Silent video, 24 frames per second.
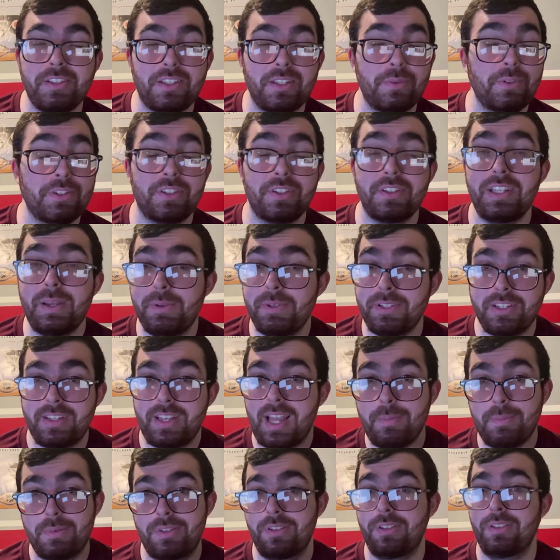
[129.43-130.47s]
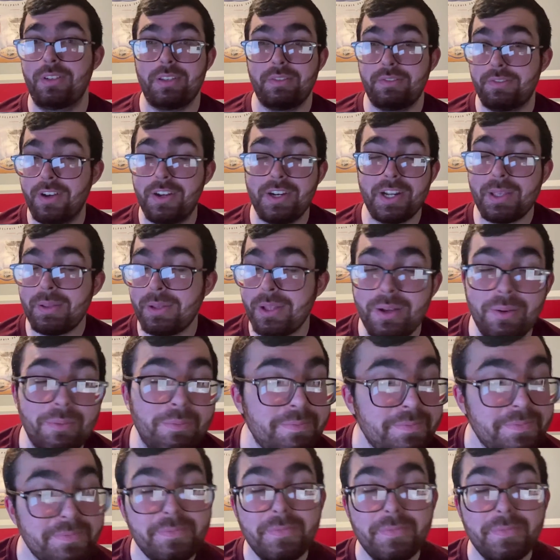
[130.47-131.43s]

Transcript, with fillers: It was just, it was just absolutely funny though.